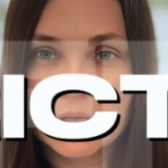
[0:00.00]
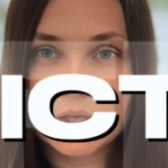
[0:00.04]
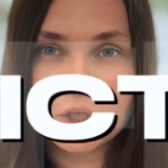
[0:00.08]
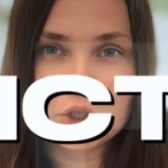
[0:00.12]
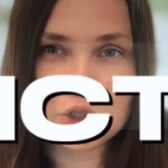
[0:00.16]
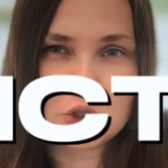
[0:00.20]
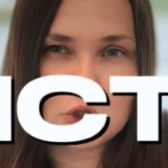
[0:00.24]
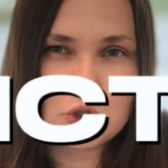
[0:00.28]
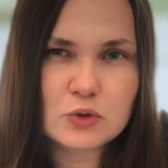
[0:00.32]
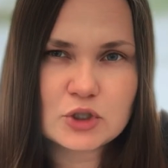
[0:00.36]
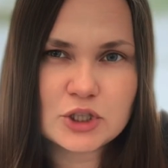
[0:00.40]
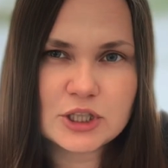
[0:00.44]

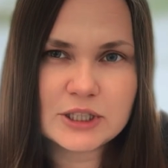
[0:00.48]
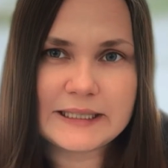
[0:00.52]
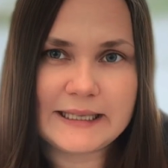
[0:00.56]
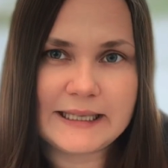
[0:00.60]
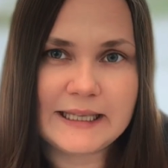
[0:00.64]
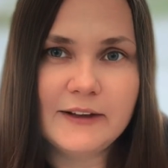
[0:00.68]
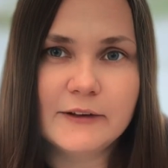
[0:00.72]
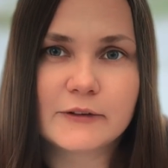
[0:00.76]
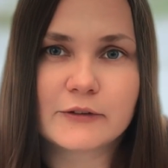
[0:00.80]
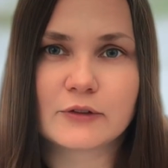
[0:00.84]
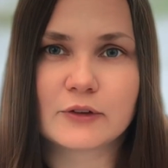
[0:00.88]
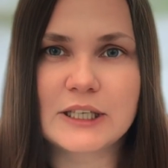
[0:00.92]

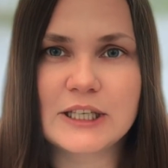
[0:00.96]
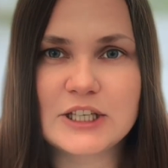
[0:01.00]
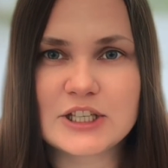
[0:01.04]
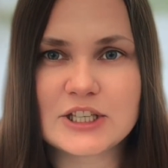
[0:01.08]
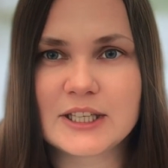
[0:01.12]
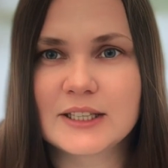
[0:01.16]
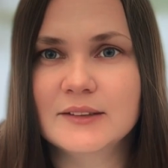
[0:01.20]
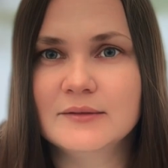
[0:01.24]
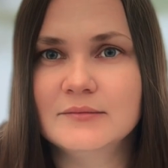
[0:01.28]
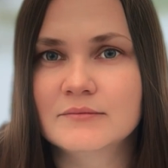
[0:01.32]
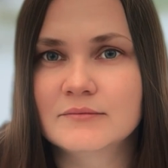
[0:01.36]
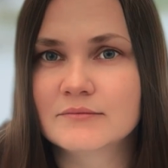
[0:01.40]
Usually,
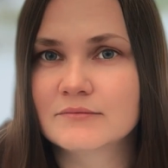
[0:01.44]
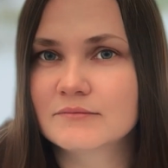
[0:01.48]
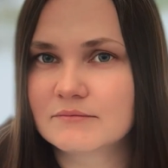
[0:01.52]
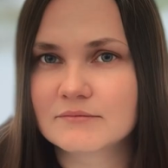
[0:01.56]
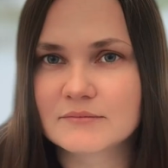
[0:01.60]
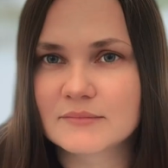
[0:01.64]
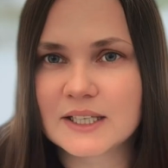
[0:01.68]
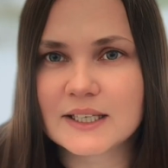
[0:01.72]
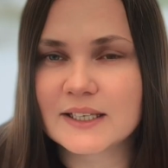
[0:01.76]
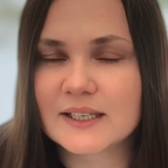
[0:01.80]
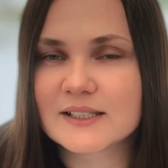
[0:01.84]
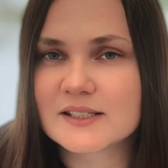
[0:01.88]
friction
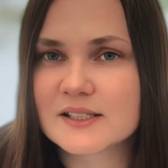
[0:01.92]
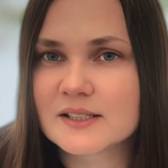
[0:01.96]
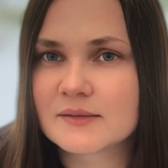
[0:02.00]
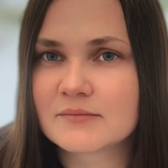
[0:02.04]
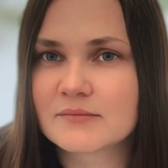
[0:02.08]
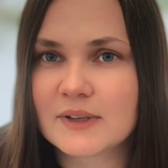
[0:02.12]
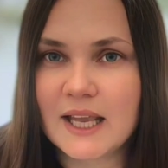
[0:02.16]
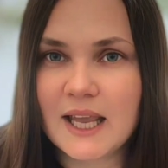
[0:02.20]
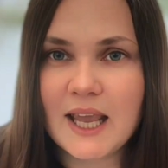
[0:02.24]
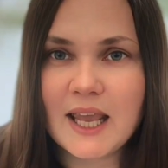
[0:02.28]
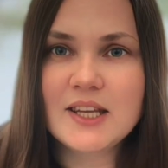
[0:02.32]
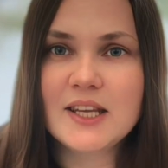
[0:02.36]
is
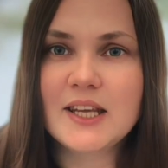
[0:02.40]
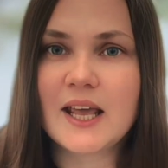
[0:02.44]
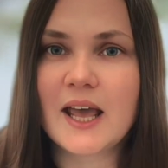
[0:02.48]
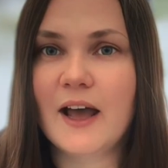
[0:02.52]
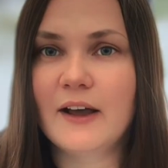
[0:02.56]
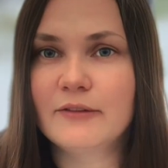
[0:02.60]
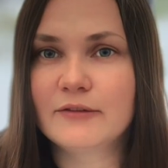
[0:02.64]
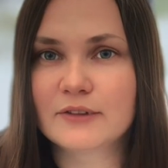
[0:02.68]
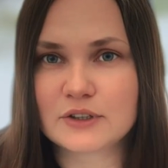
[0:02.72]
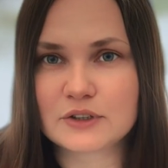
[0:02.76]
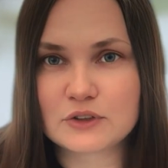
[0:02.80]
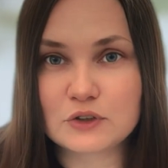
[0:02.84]
any
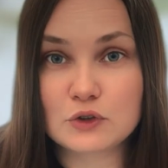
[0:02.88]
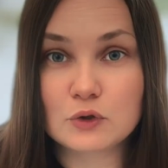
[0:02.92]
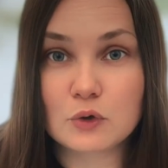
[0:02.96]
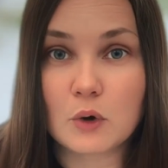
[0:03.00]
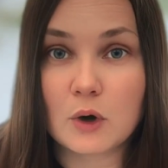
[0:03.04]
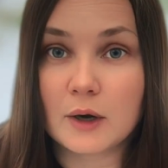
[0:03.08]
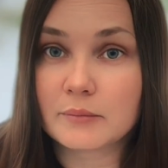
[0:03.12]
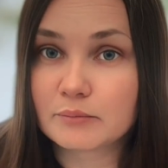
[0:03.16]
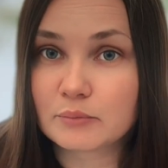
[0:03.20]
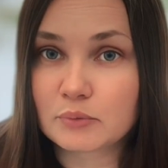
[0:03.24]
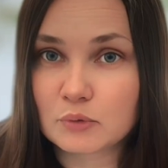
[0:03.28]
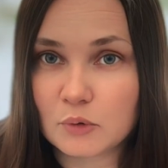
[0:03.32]
effort
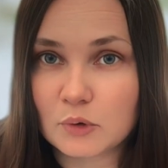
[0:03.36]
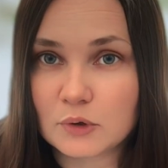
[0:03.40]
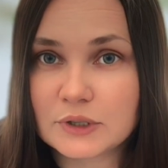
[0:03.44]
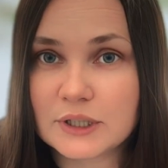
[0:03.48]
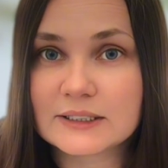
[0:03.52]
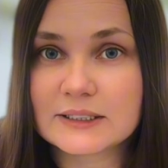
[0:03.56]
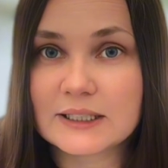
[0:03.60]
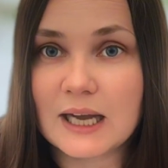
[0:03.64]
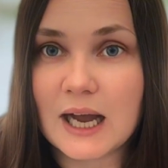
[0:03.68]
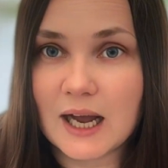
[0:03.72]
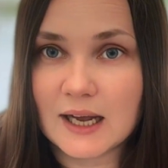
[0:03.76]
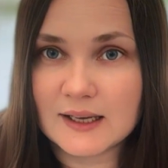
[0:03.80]
your
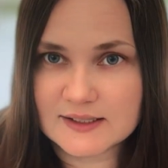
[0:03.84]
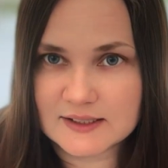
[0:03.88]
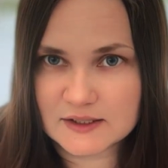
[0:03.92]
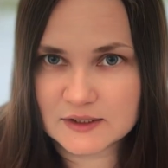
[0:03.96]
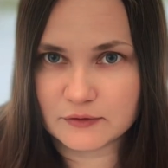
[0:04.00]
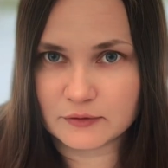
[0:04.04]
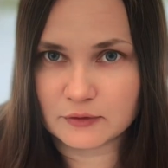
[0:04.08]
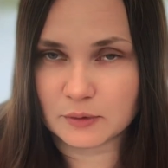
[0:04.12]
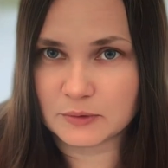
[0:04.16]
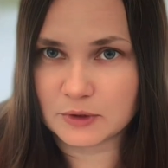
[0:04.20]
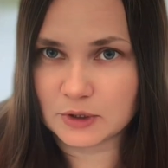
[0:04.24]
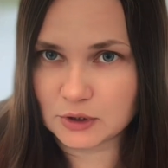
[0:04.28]
product asks
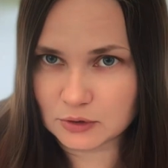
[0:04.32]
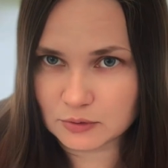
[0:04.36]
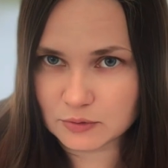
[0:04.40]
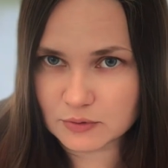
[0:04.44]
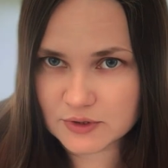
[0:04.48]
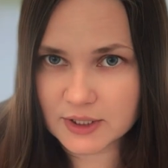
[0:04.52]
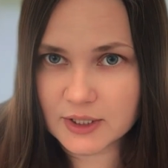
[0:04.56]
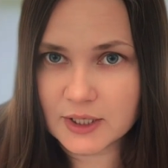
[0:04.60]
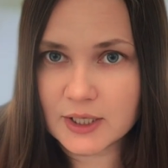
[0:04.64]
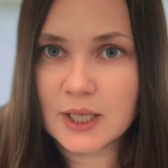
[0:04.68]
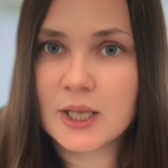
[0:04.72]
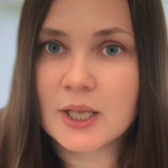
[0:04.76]
from the
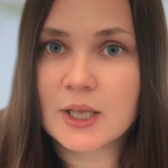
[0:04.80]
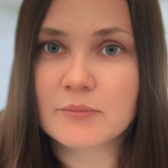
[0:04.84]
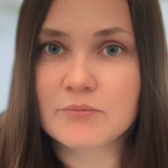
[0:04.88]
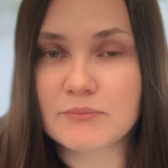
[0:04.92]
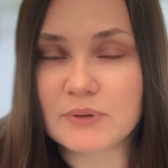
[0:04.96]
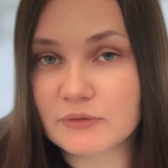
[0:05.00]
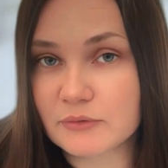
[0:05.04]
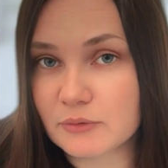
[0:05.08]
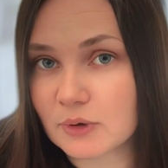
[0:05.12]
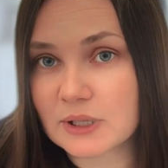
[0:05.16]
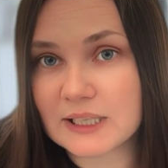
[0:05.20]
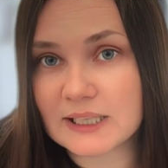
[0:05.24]
user
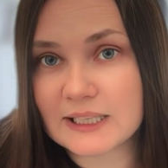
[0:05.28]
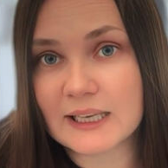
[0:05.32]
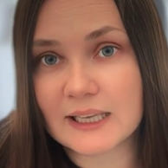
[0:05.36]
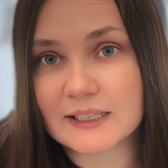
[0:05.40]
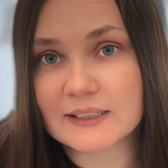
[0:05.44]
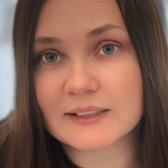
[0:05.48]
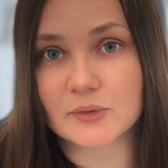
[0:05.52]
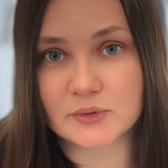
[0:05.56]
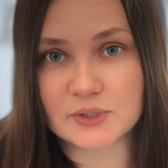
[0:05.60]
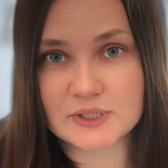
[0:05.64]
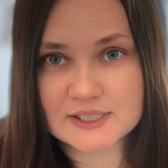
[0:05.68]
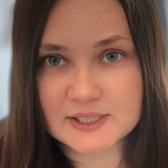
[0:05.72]
before they get
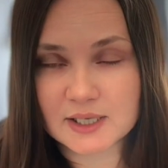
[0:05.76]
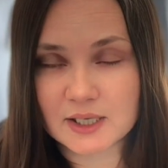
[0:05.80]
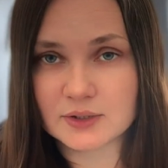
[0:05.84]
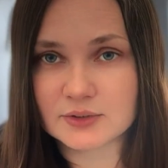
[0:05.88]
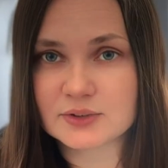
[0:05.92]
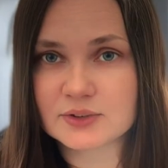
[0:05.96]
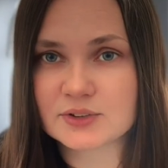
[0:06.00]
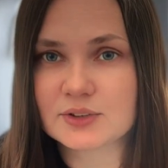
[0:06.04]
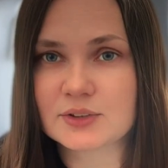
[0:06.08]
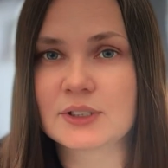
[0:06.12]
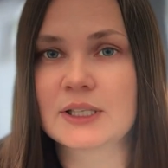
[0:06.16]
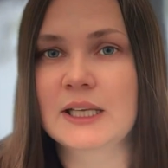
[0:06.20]
a result.